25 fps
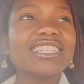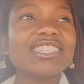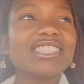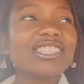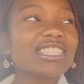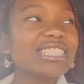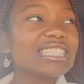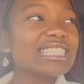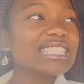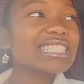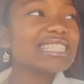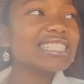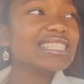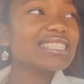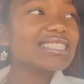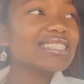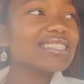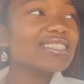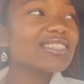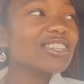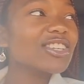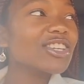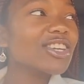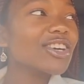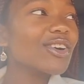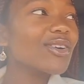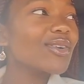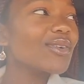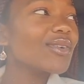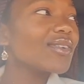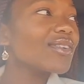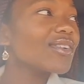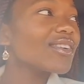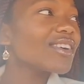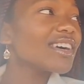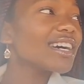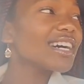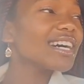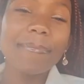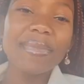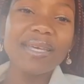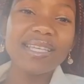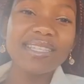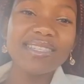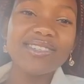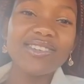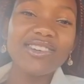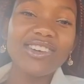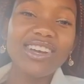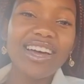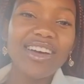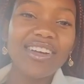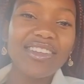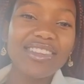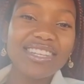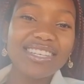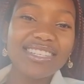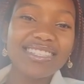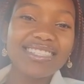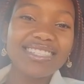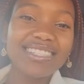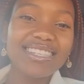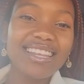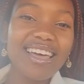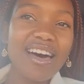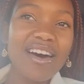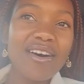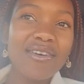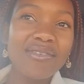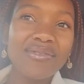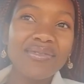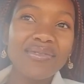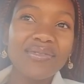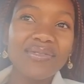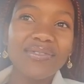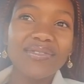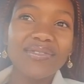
Just, you know, mental health and stuff.